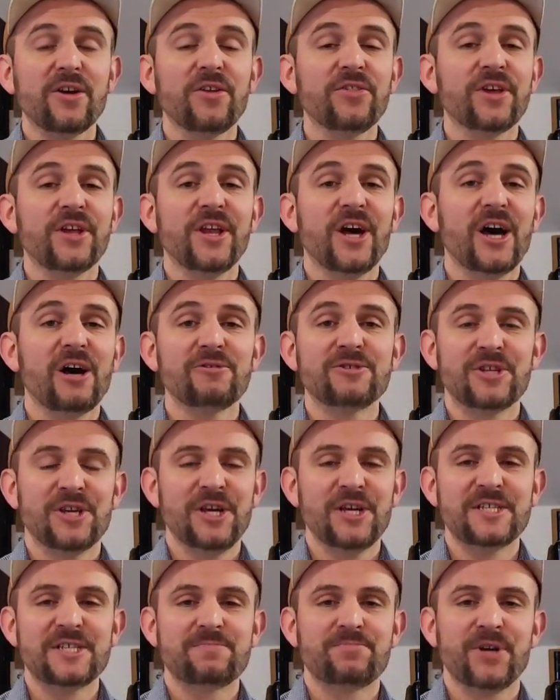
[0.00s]
on the nose,
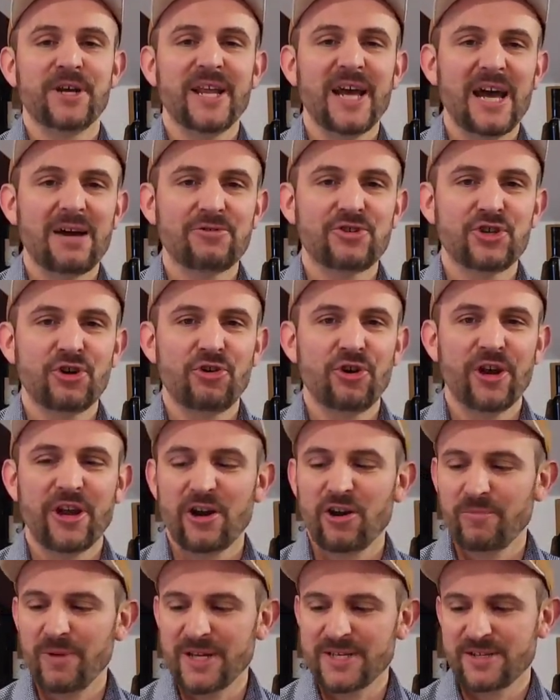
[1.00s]
it's pronounced, showing
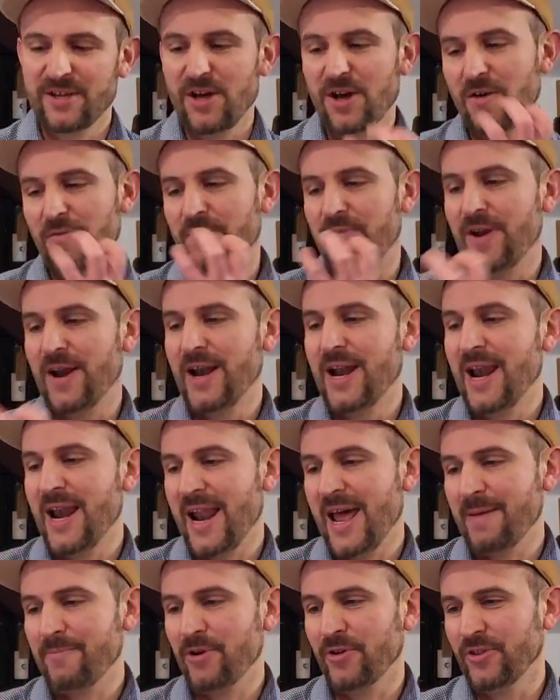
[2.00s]
aromas of
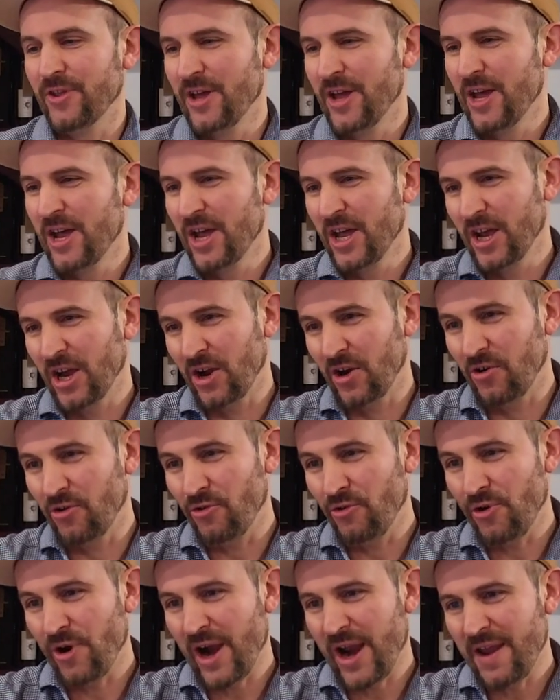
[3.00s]
lemon,
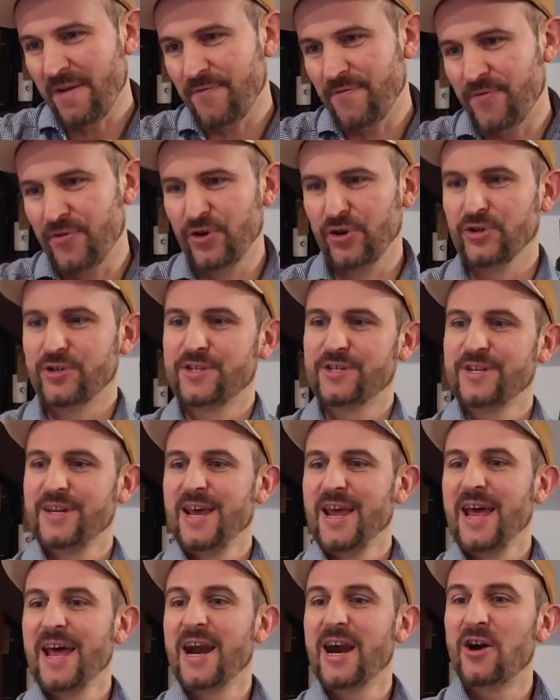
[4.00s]
grapefruit,
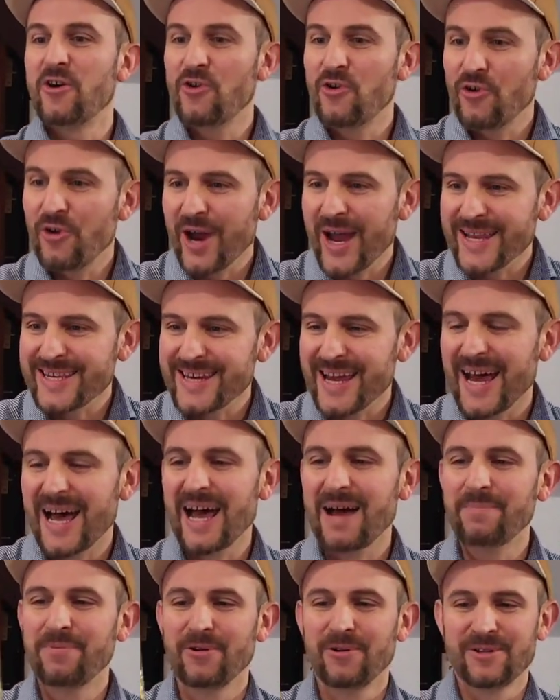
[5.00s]
red
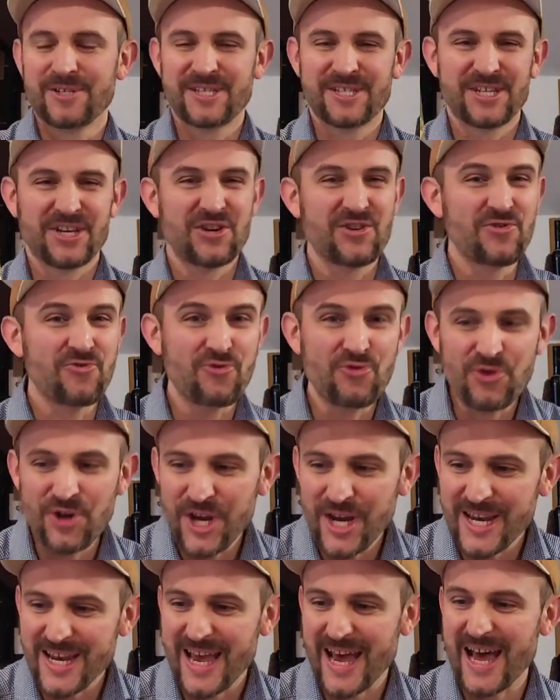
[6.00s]
apples,
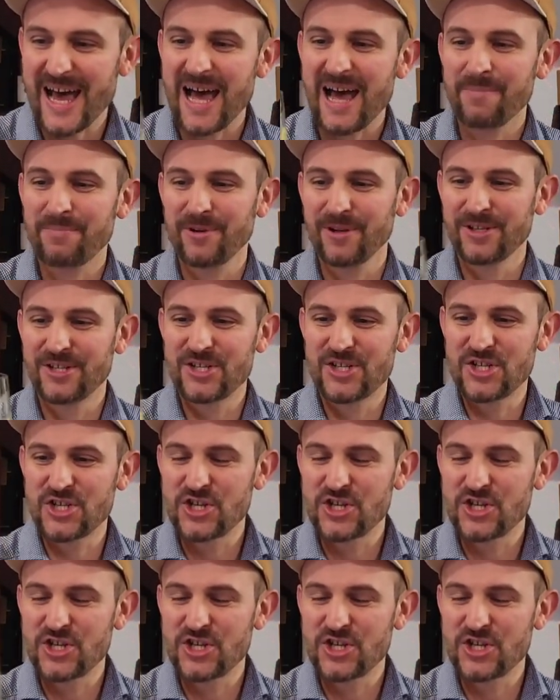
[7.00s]
green apples,